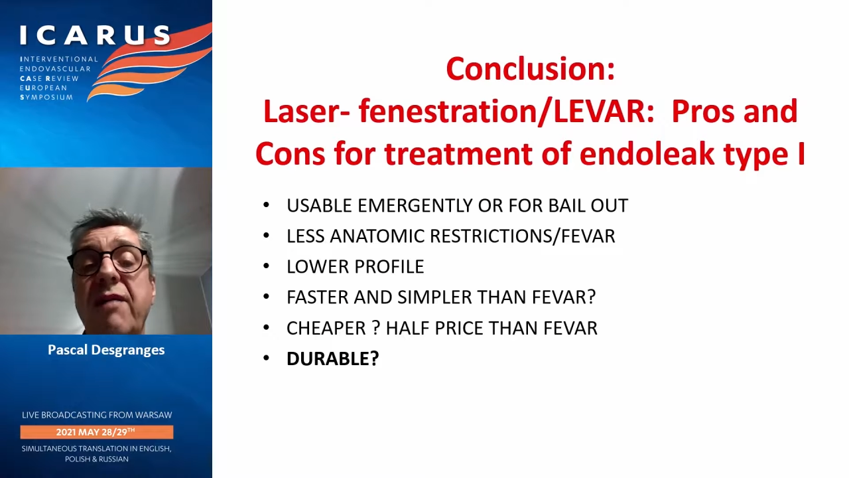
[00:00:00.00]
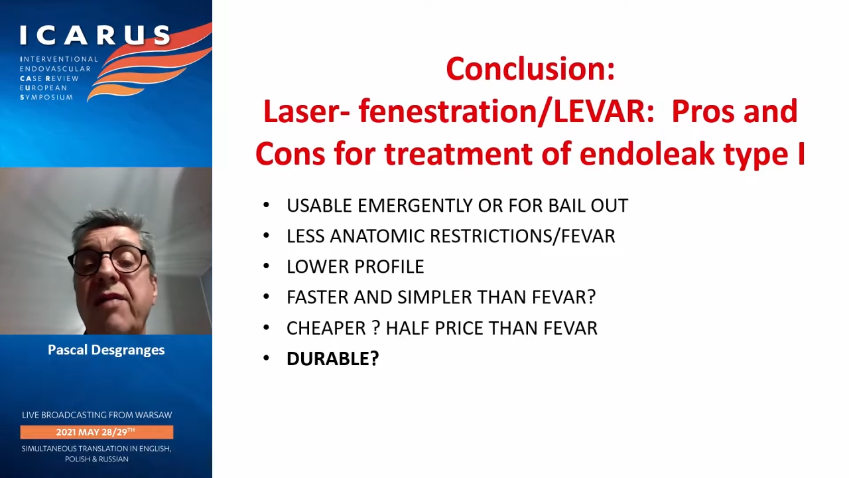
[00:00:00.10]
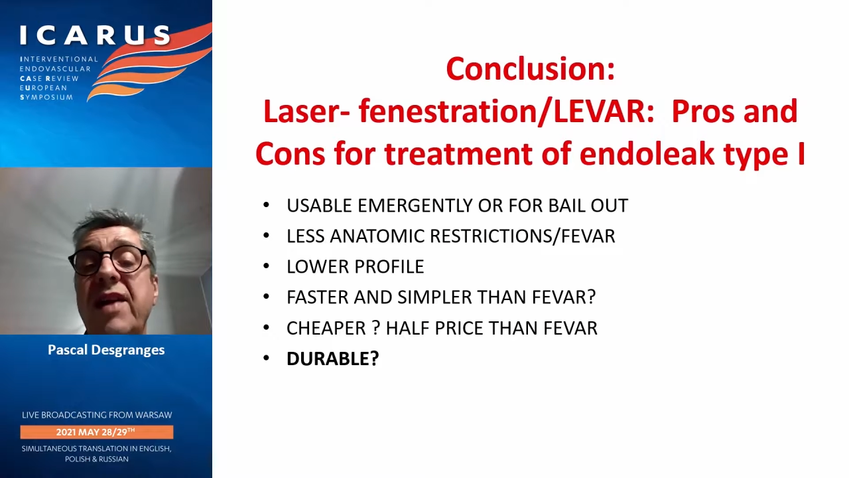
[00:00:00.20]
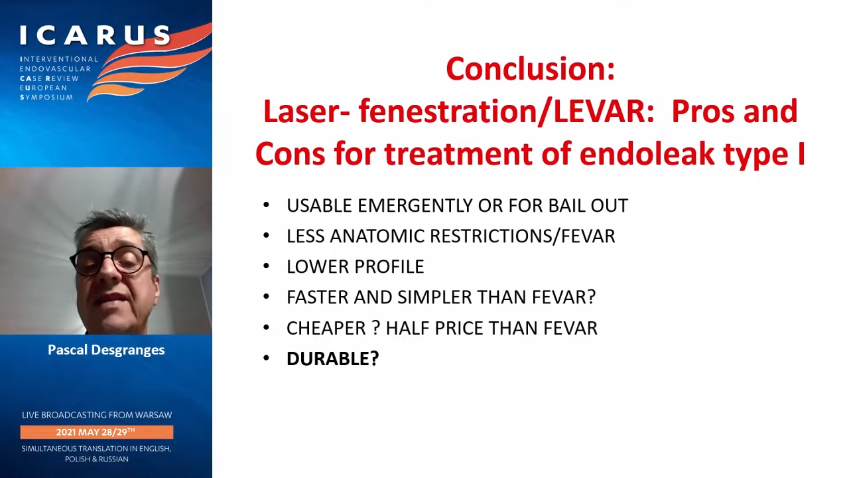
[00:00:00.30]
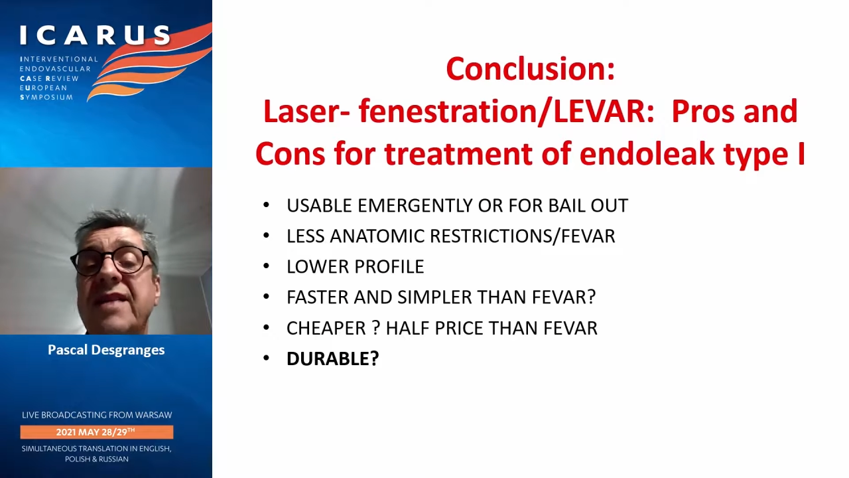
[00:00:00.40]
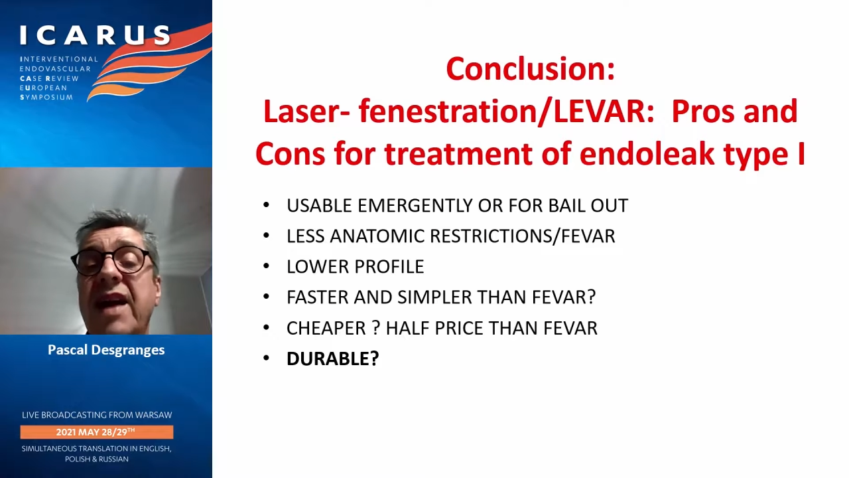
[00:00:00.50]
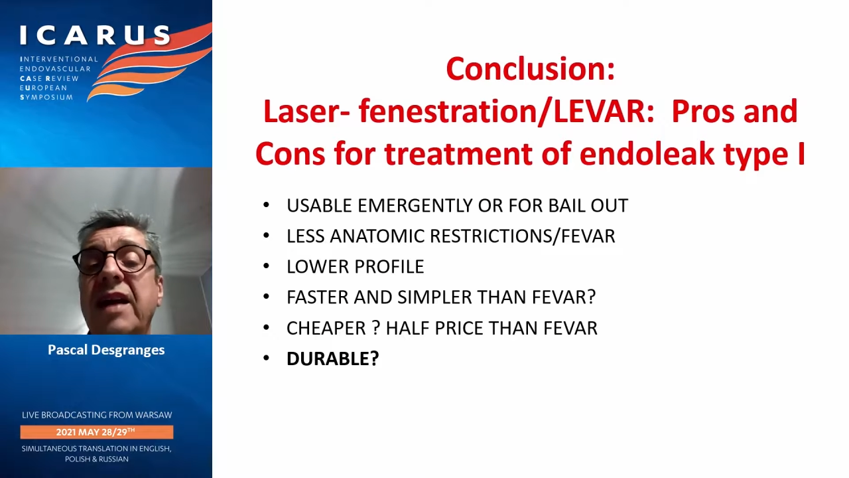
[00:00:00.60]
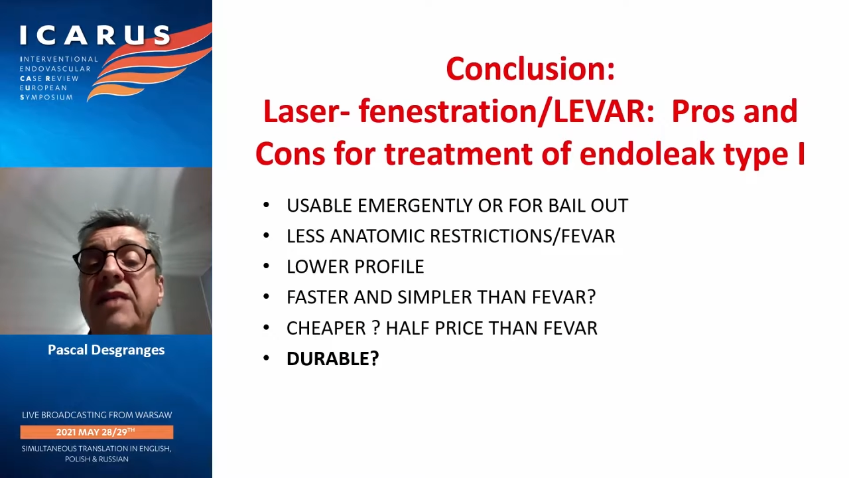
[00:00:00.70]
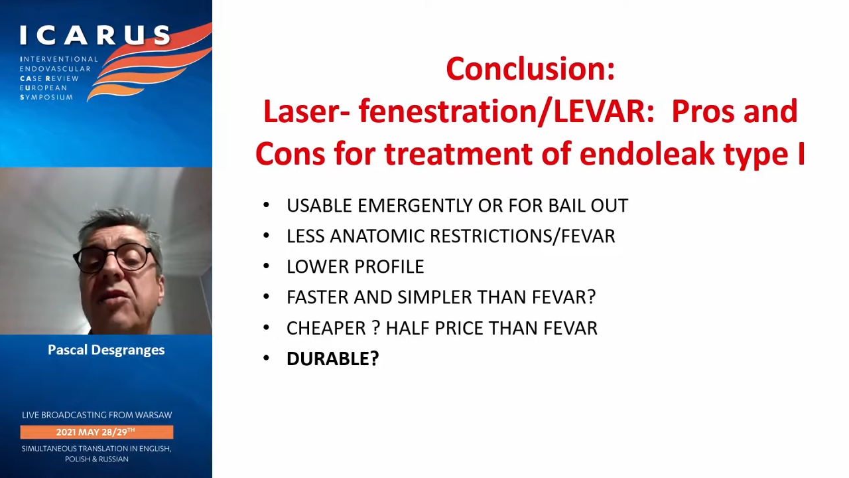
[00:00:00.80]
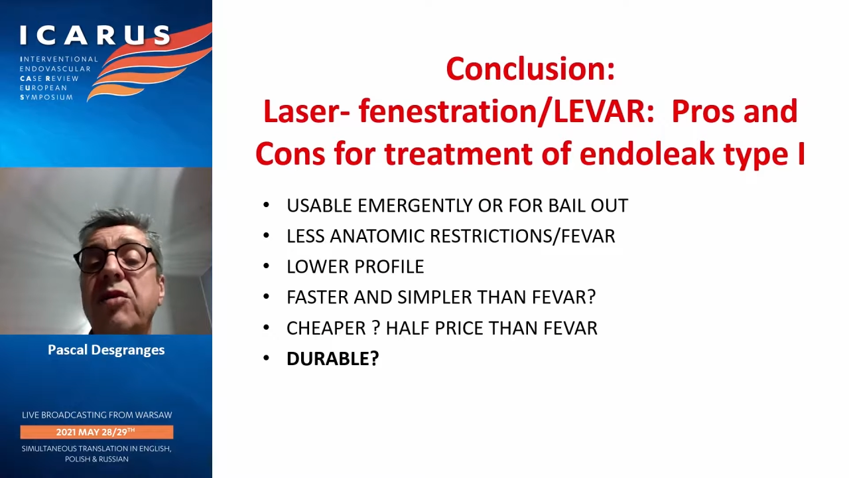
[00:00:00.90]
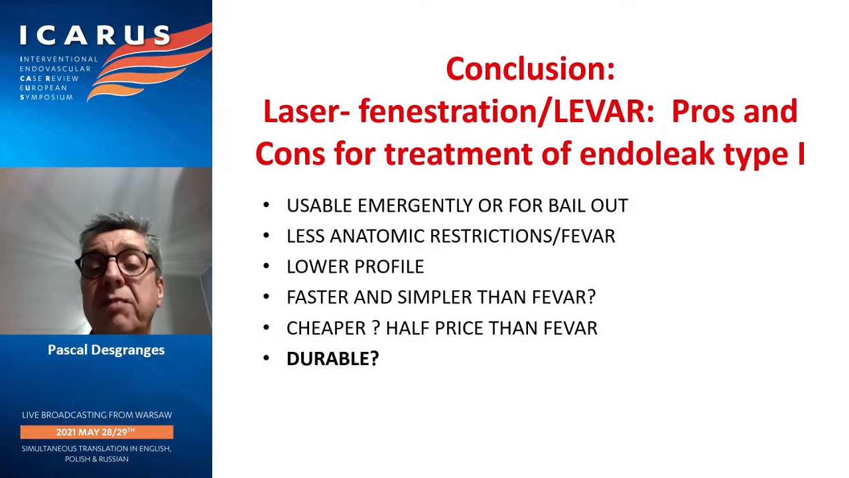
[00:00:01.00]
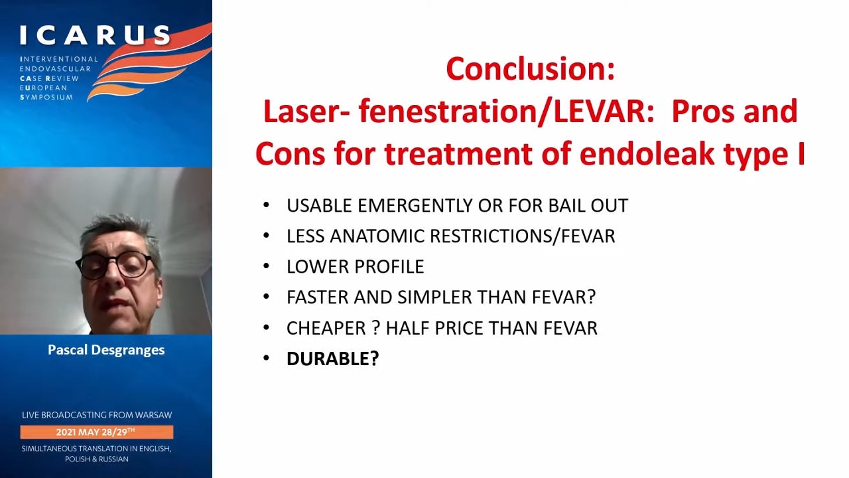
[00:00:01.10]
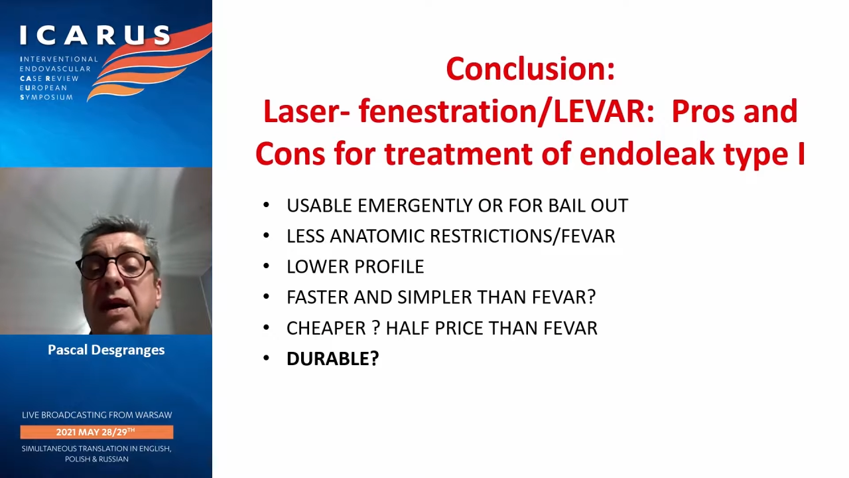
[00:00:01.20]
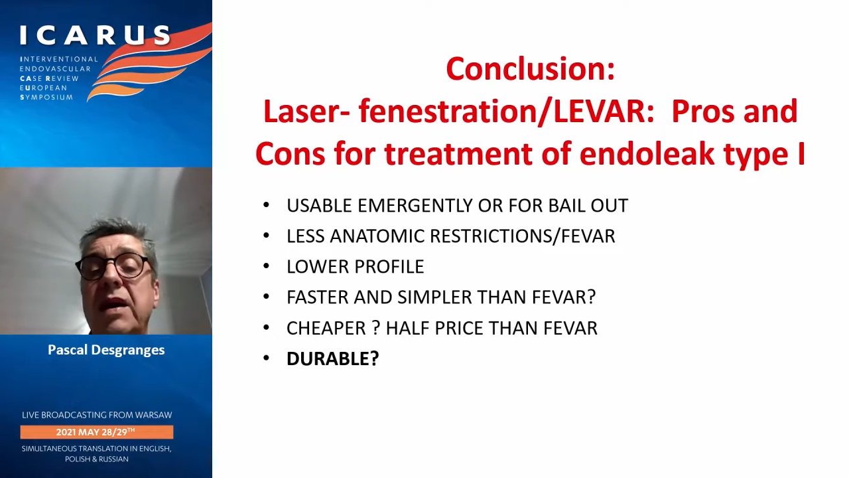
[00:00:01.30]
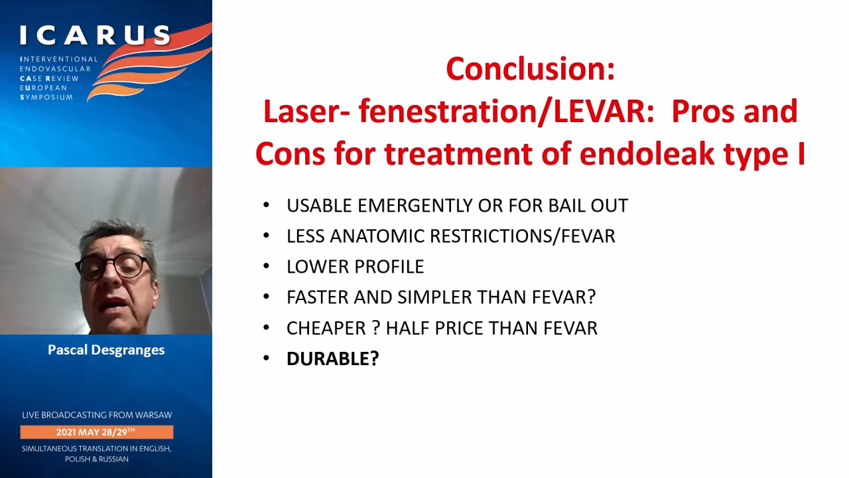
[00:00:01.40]
less
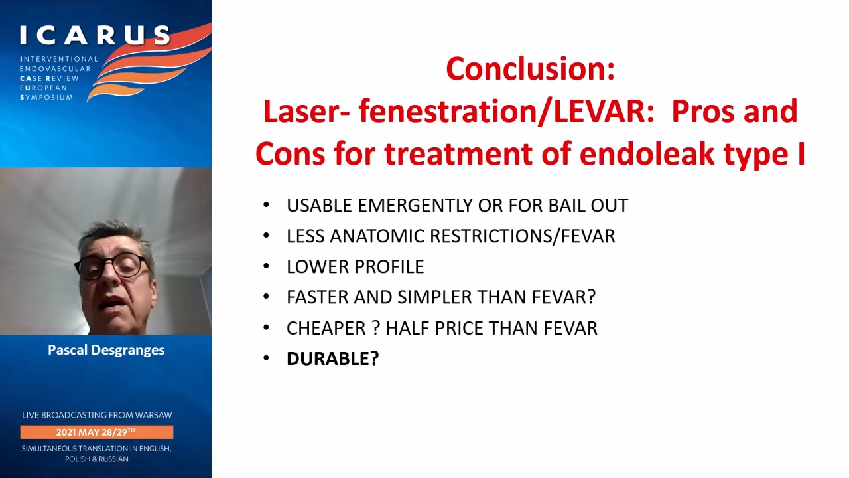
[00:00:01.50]
anatomic